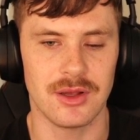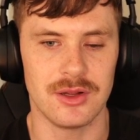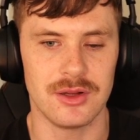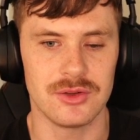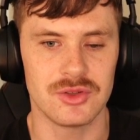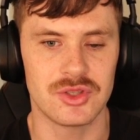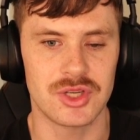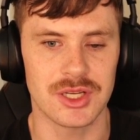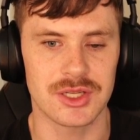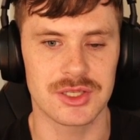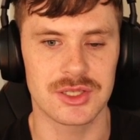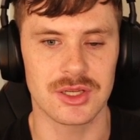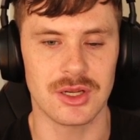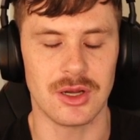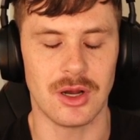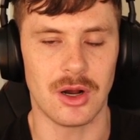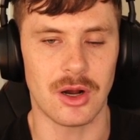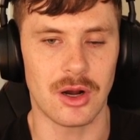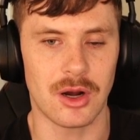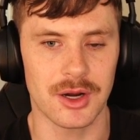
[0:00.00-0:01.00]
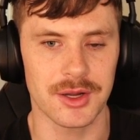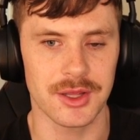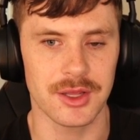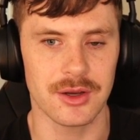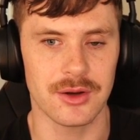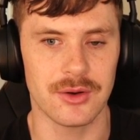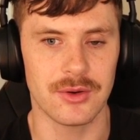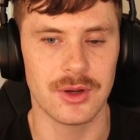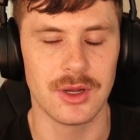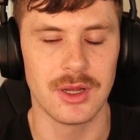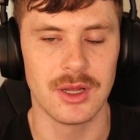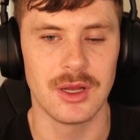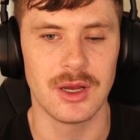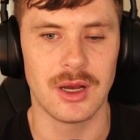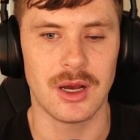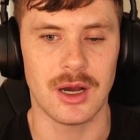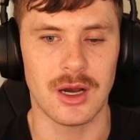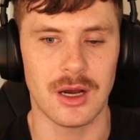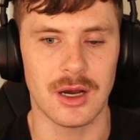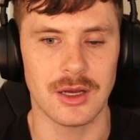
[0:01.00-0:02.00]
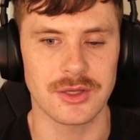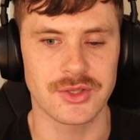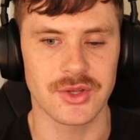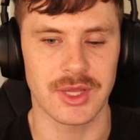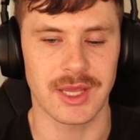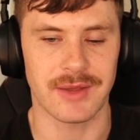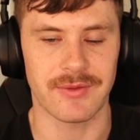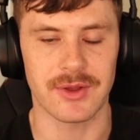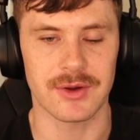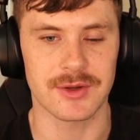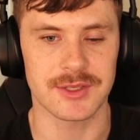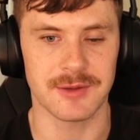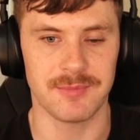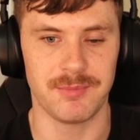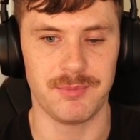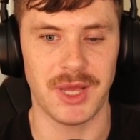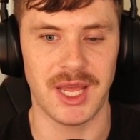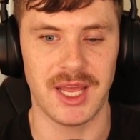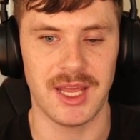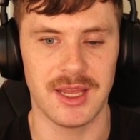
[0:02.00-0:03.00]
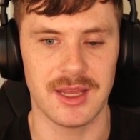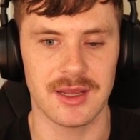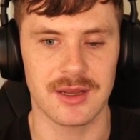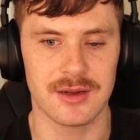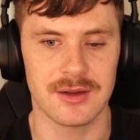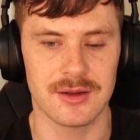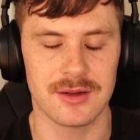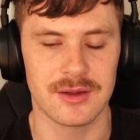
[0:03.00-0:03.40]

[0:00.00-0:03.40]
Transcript: just audio. So like if there's a bang